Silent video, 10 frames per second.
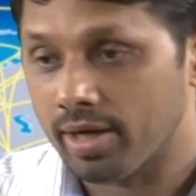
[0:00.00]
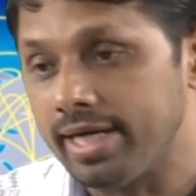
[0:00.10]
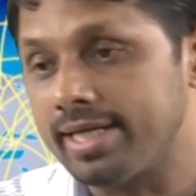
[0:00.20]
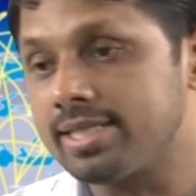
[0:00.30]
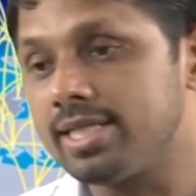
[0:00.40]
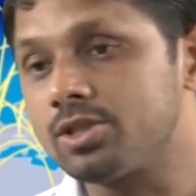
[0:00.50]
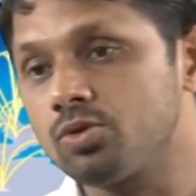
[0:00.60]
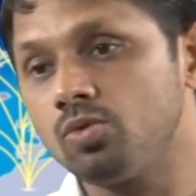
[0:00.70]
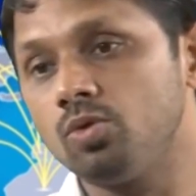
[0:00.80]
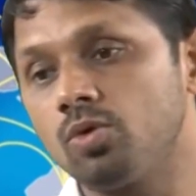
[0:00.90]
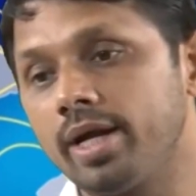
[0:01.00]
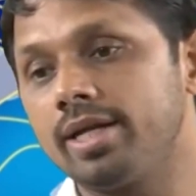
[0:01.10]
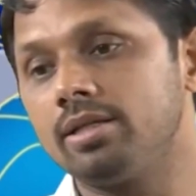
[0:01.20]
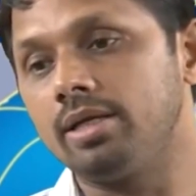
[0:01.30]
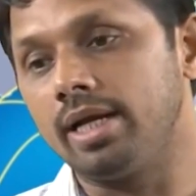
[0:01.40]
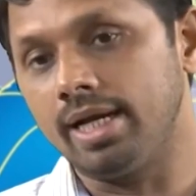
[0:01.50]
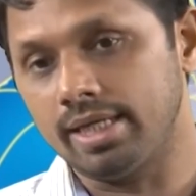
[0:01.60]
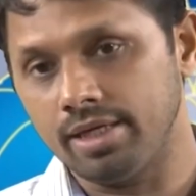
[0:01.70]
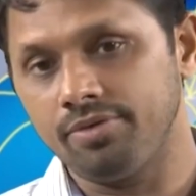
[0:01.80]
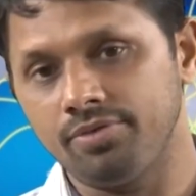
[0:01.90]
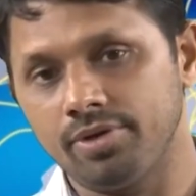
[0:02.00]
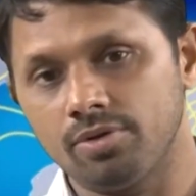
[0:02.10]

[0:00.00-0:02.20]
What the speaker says: interest is to look at the relative